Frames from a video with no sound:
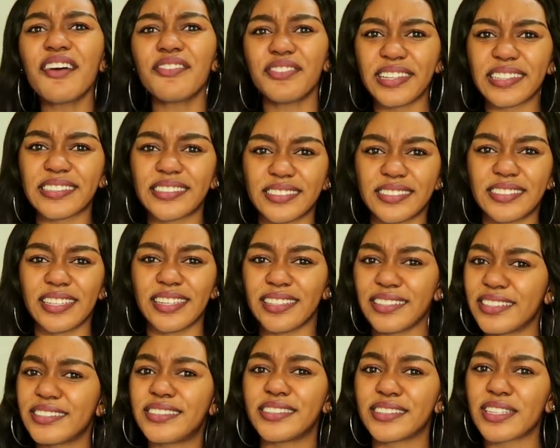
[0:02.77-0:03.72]

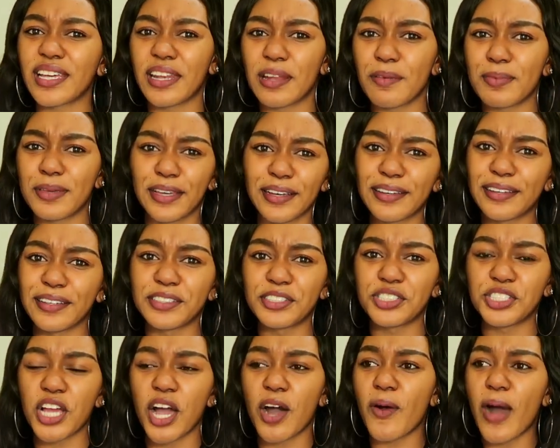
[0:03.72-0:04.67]
Obviously, this is gonna be a
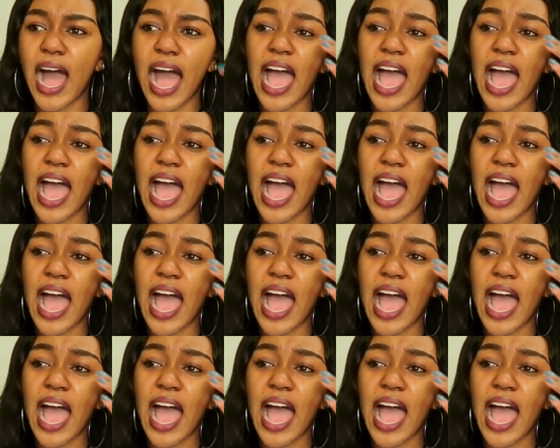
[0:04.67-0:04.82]
good show.